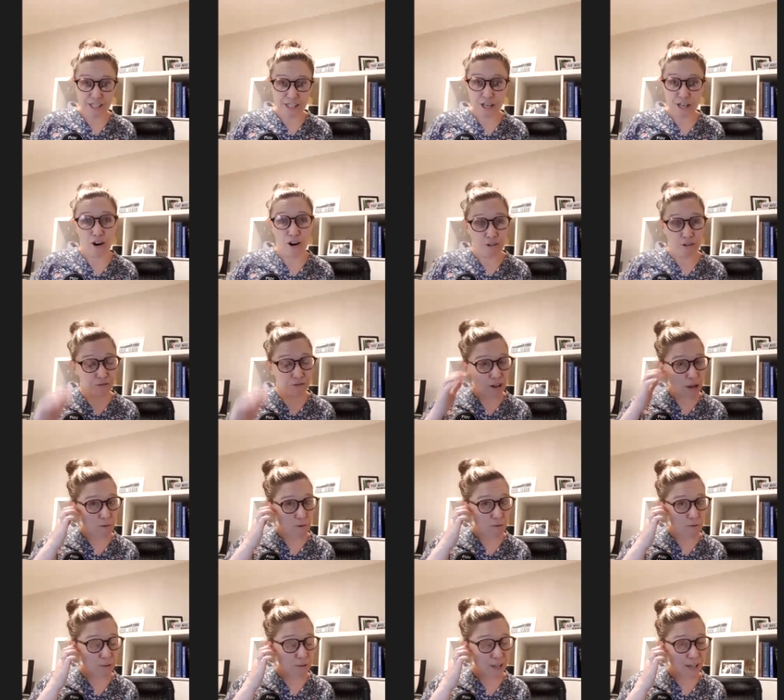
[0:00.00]
Her and Phoebe
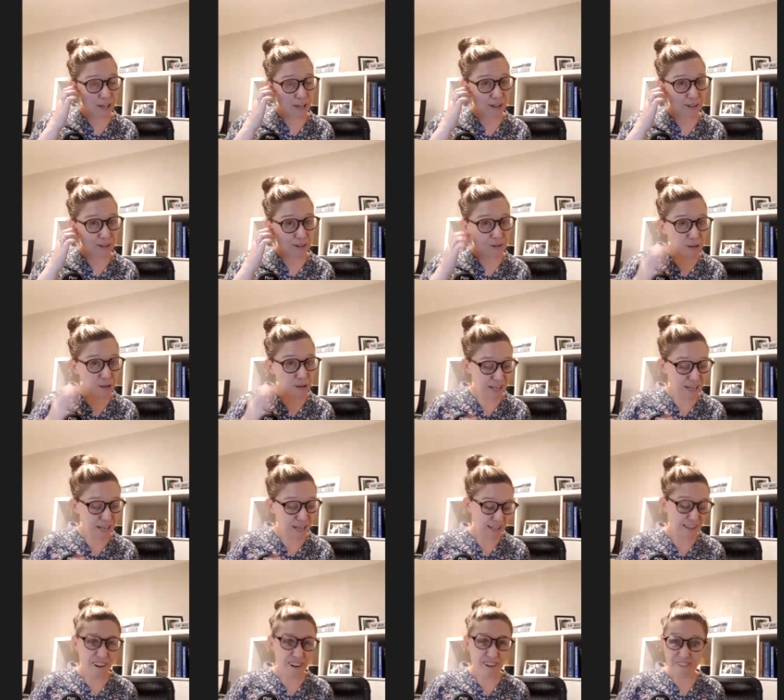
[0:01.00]
were playing on the weekend,
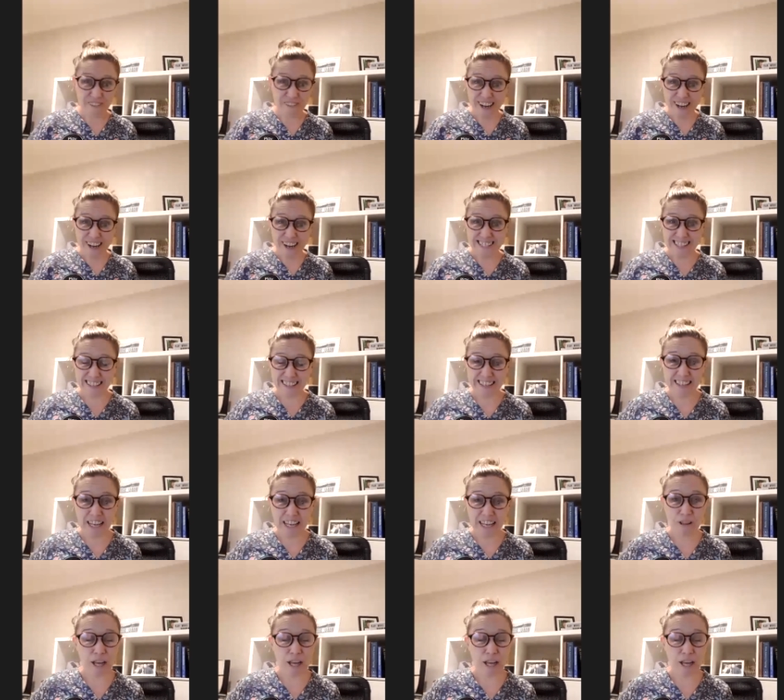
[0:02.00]
and they were writing like that.